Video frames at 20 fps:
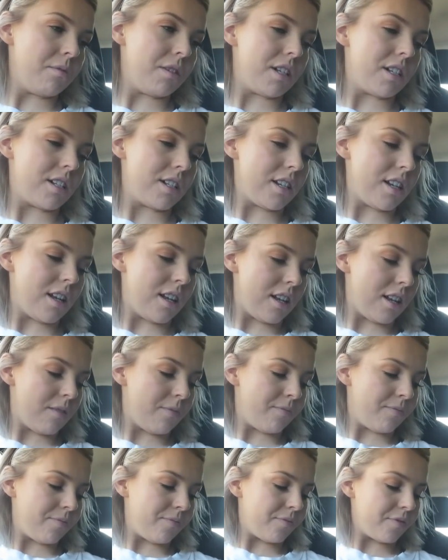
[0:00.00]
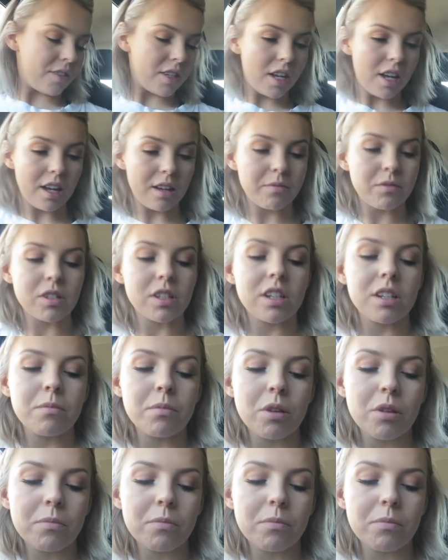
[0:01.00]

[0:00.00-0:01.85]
but uh, yeah I'm just gonna